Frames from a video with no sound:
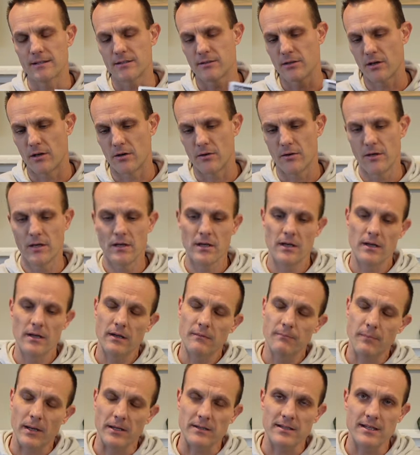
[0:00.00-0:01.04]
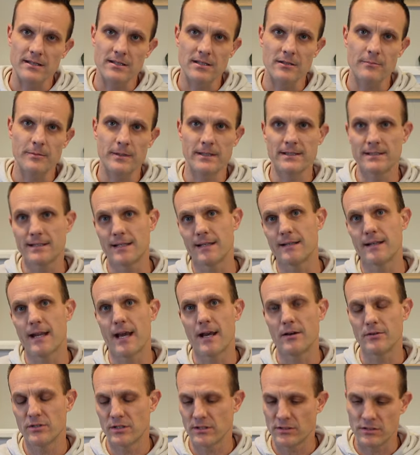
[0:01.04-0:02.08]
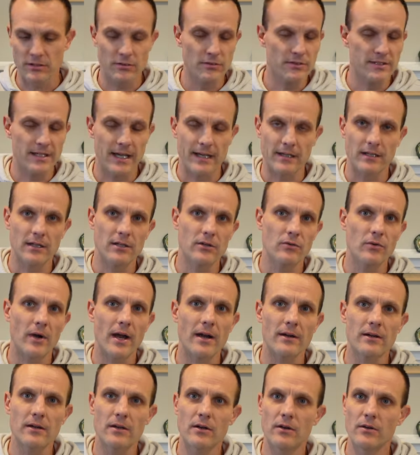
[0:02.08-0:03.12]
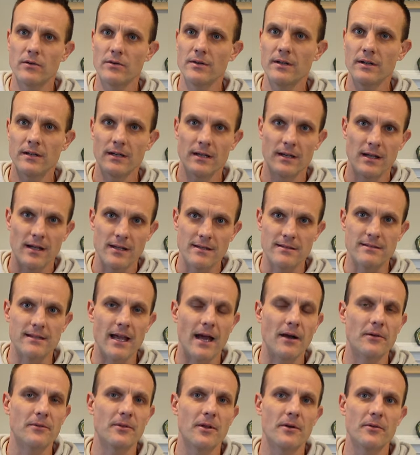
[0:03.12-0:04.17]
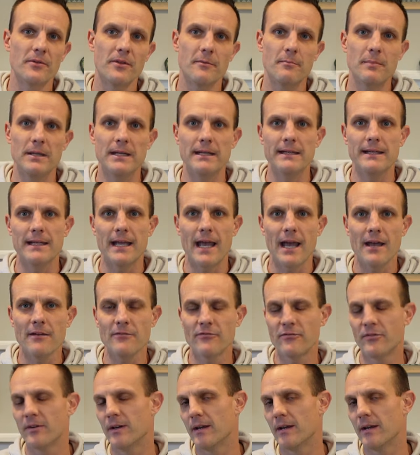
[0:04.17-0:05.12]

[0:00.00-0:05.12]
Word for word: So participants can now just use that Q R code, download the P D F,